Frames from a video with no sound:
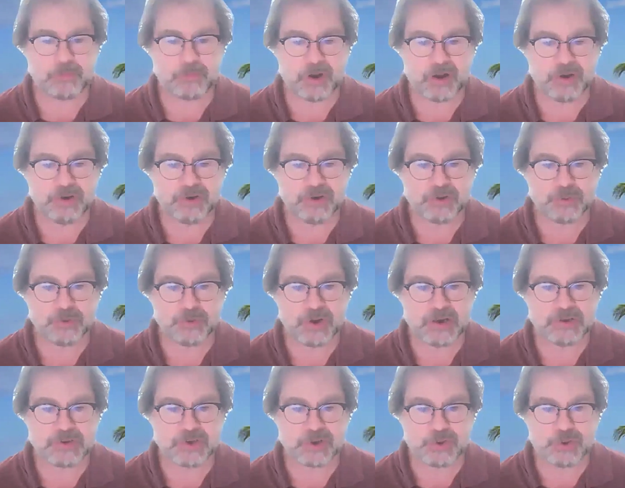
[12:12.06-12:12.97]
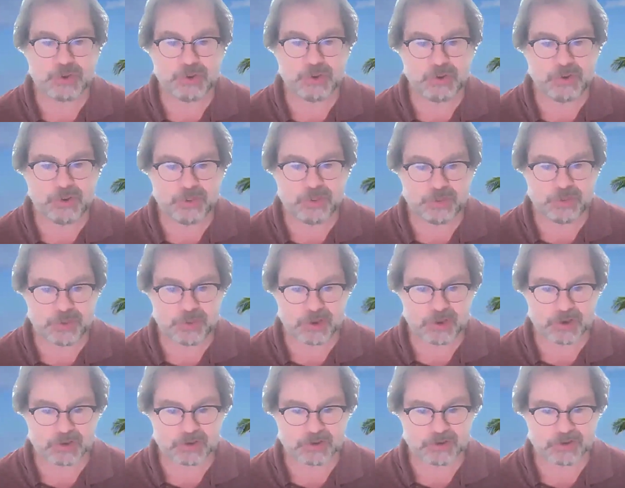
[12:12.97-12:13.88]
upon you is a good
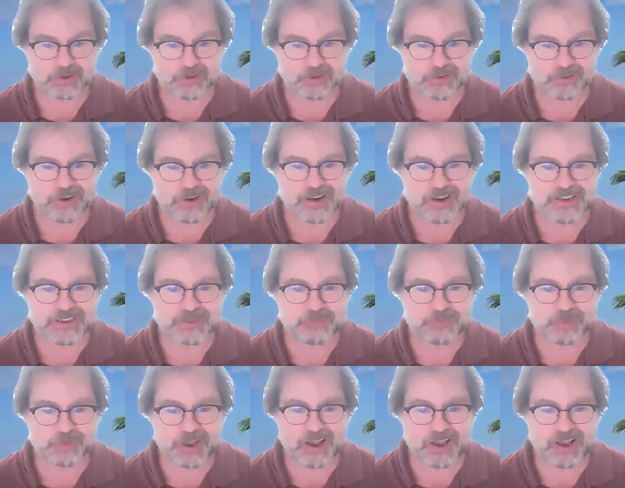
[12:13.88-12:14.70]
thing. Christ's